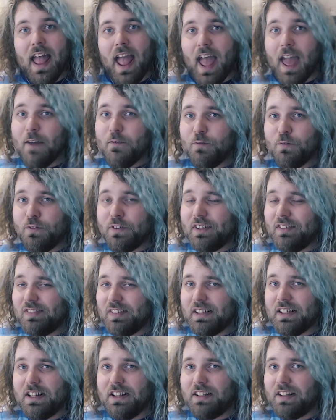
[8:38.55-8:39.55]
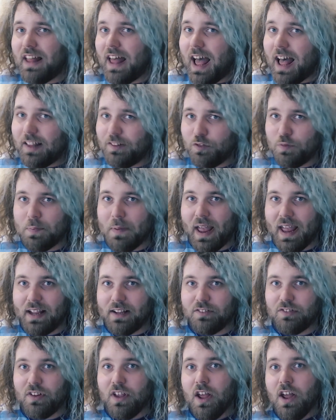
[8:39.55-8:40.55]
every single
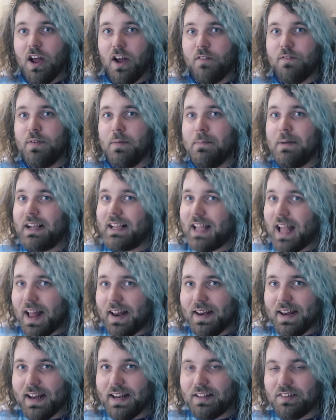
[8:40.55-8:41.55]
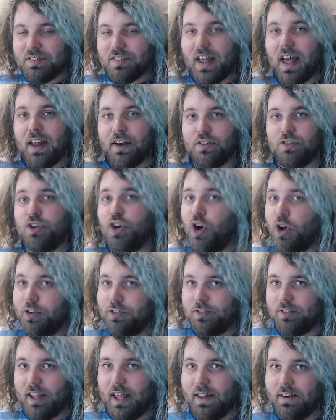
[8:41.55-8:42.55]
aspect of the mechanics and
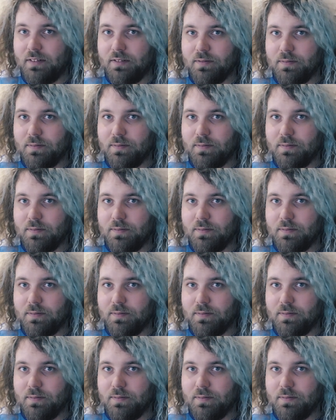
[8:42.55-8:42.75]
content.